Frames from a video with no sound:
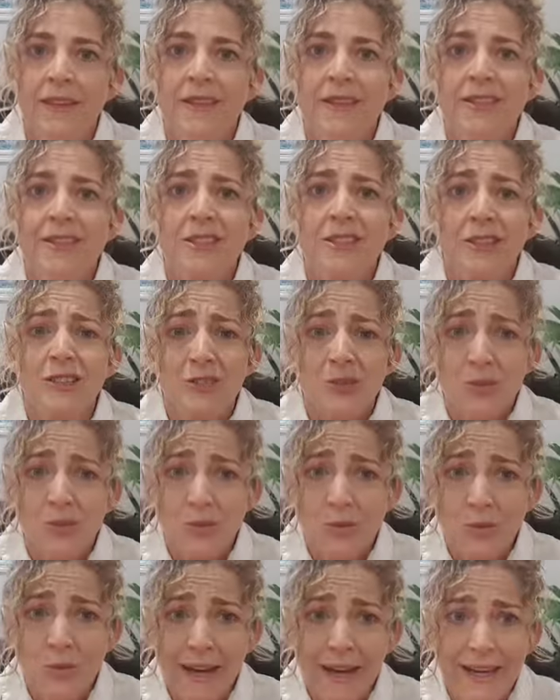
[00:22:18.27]
So it's
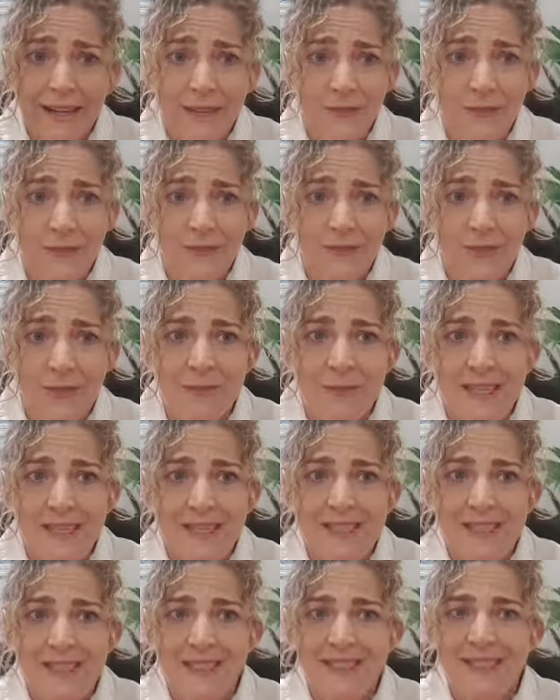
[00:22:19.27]
great, all of the
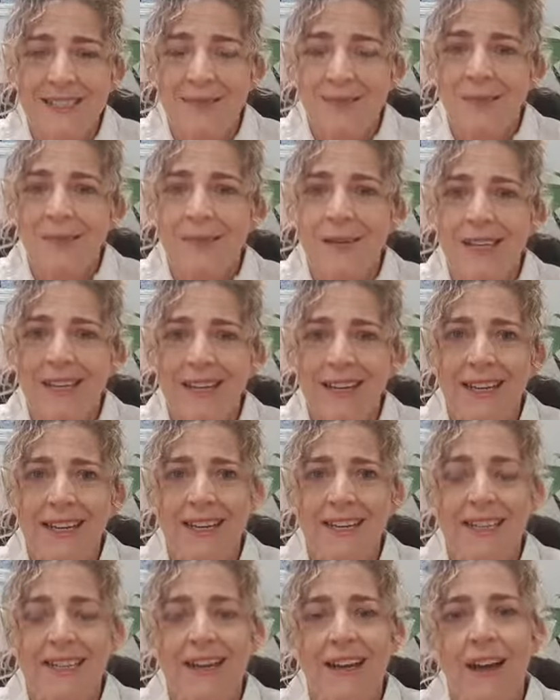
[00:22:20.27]
messages that we've been
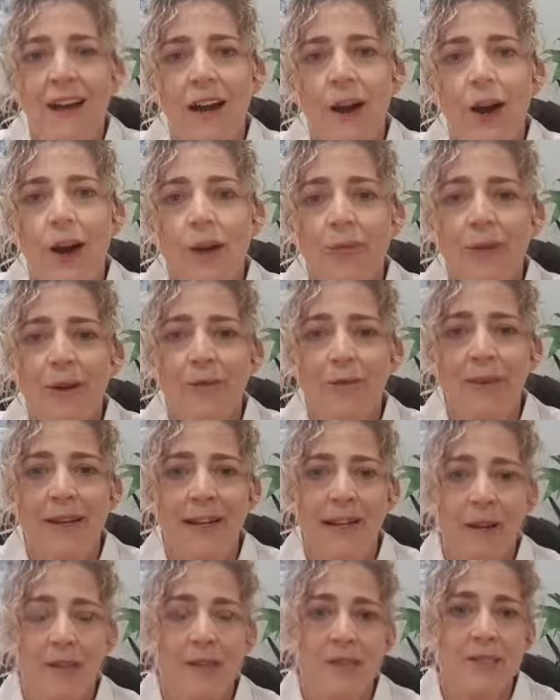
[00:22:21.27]
getting today. I hope I've been
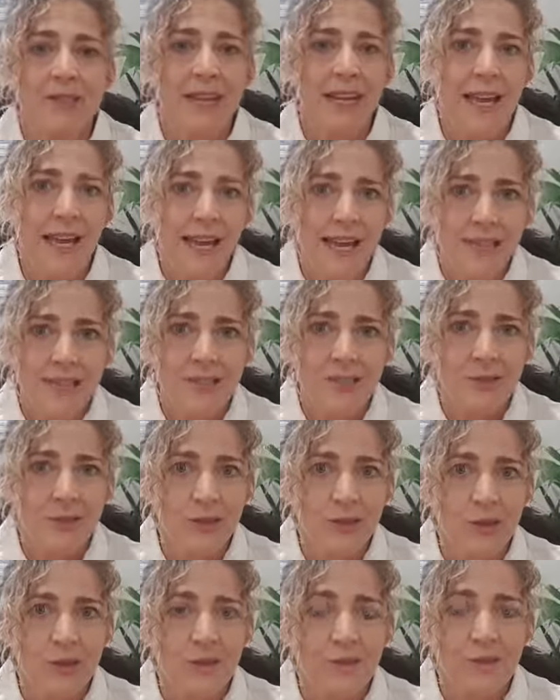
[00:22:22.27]
able to answer
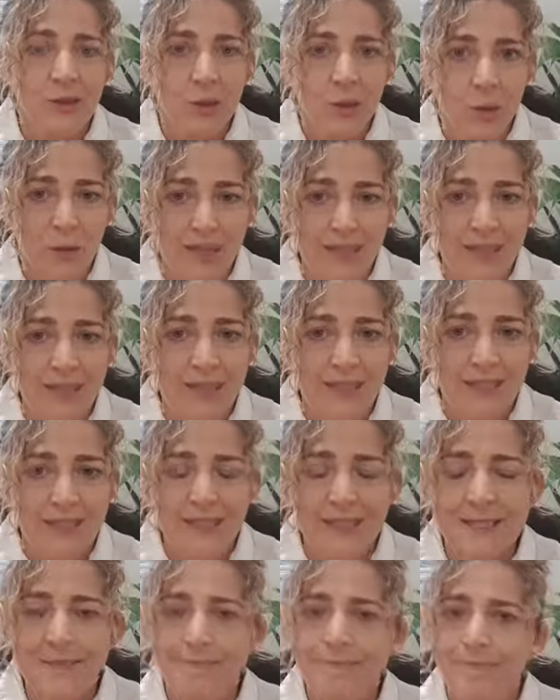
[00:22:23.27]
a lot of your
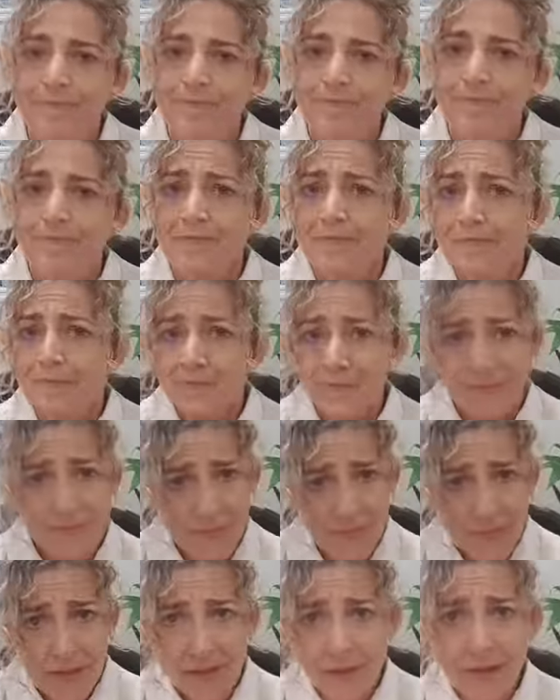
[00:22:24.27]
questions.
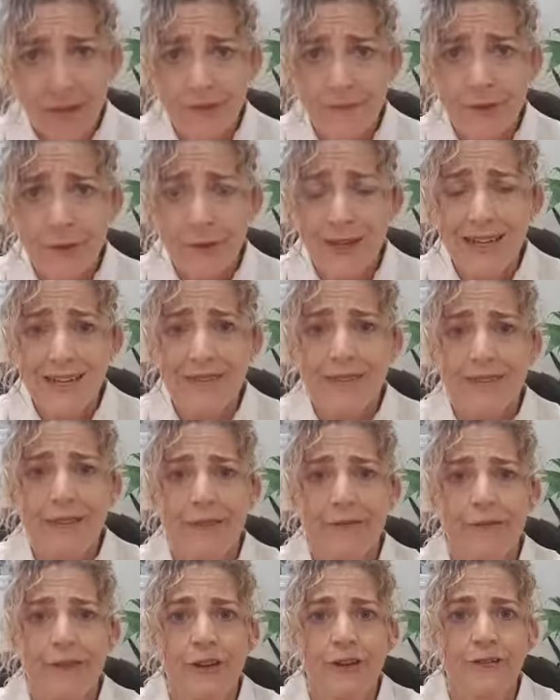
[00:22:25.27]
And if you are
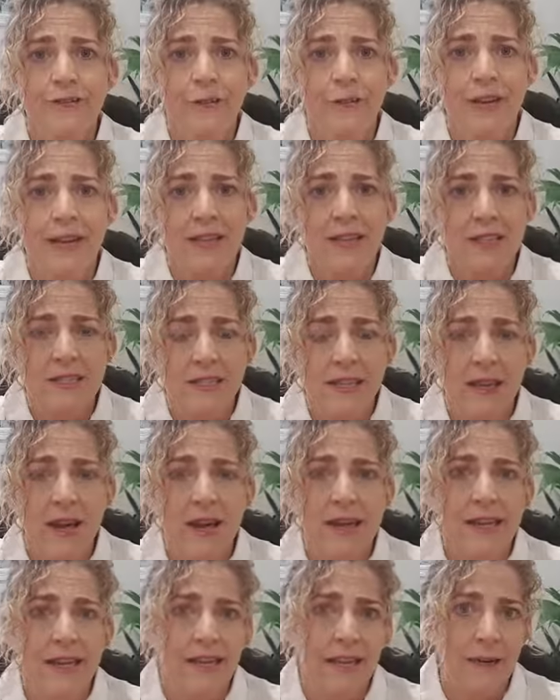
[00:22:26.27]
suffering from
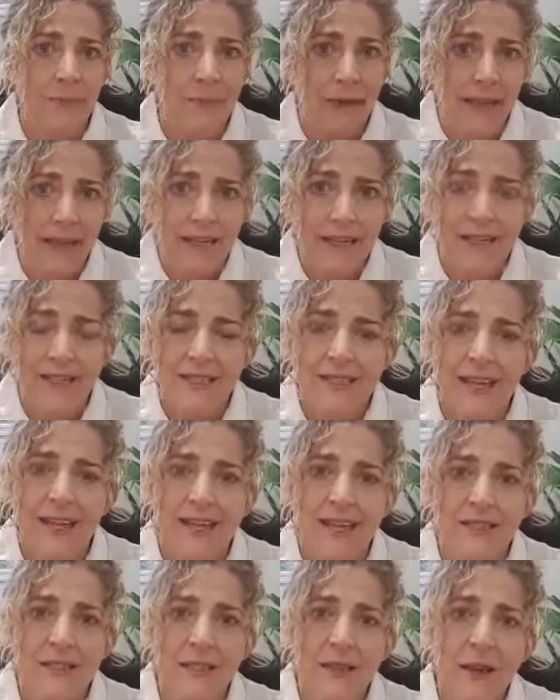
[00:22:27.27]
anxiety and panic
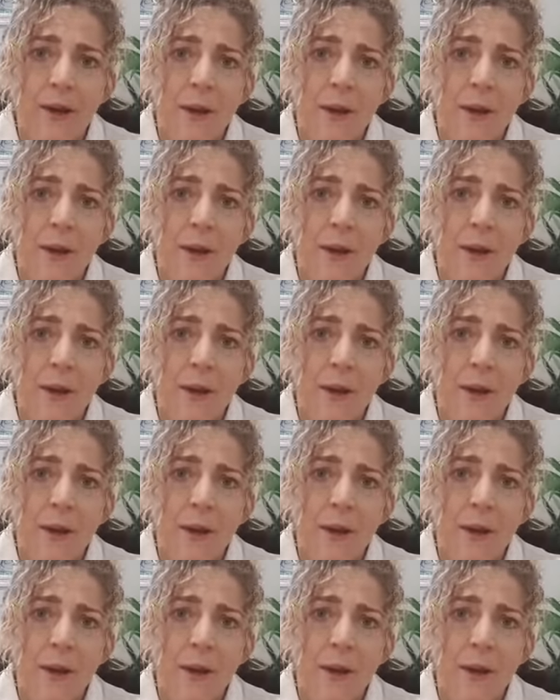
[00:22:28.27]
attacks,